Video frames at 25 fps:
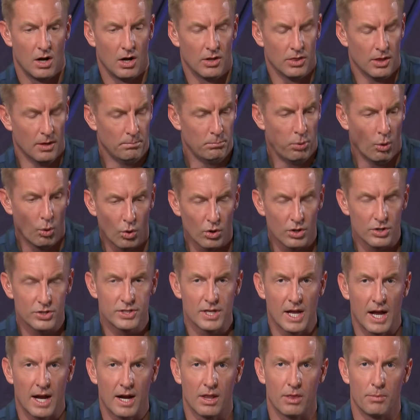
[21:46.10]
on the poor
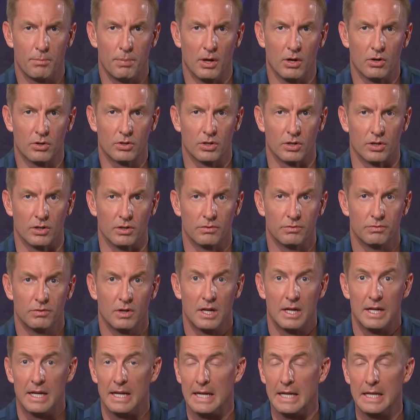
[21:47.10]
side of the bell curve.
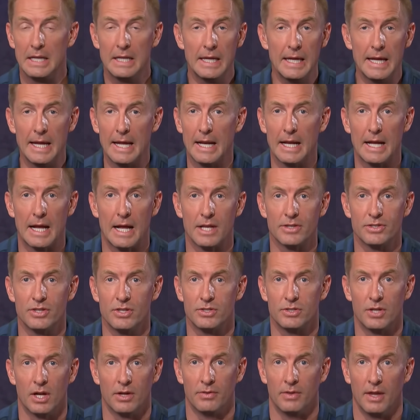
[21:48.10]
Indiana
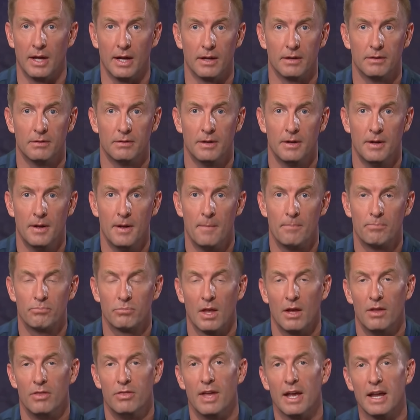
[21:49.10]
hasn't done that.
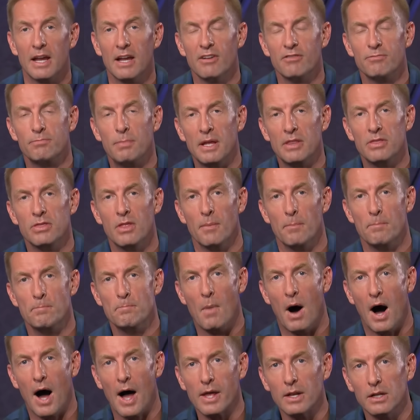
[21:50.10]
They have been the
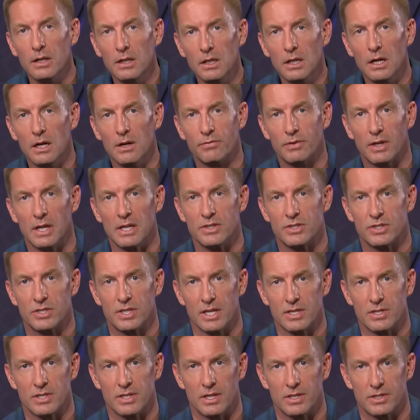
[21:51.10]
model of
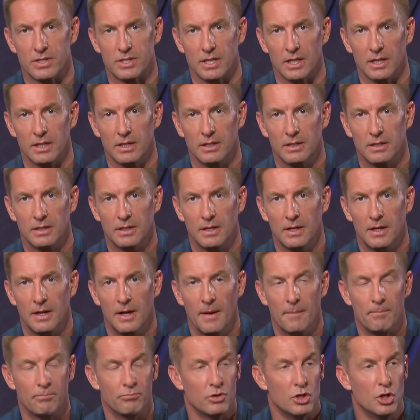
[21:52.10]
consistency.
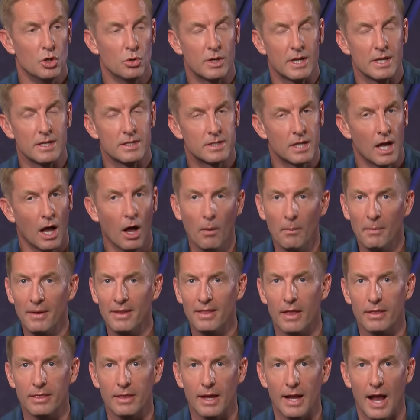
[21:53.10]
You can tell
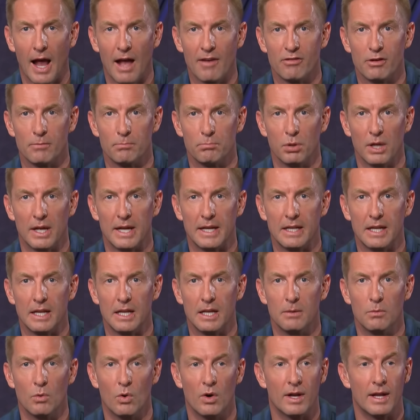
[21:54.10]
me that they haven't played
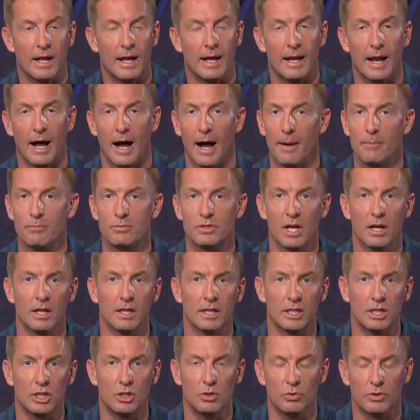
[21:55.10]
anyone, and I'm
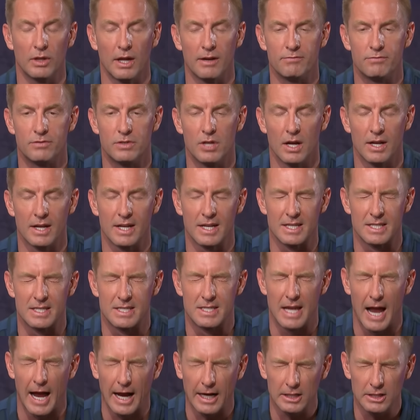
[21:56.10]
telling you they've done
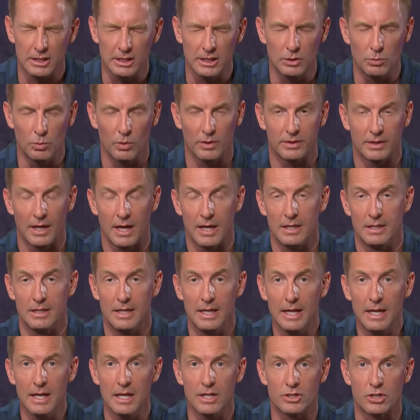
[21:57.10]
exactly what they
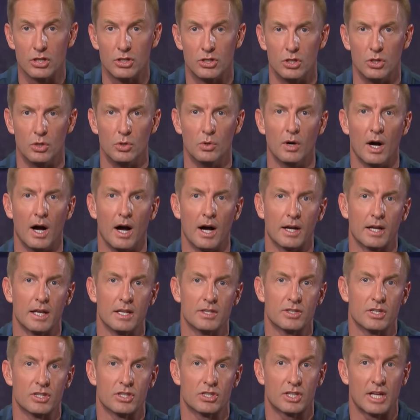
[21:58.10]
needed to do
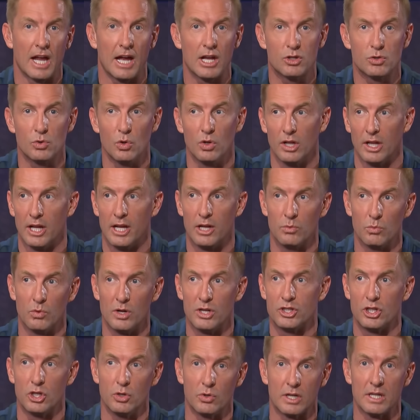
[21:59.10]
against a schedule in
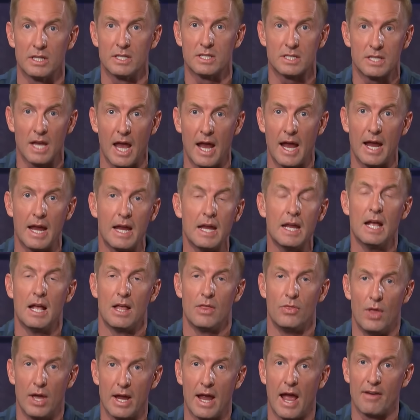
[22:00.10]
which you can say
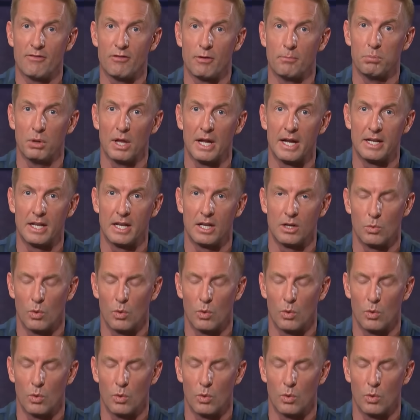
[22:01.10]
they haven't played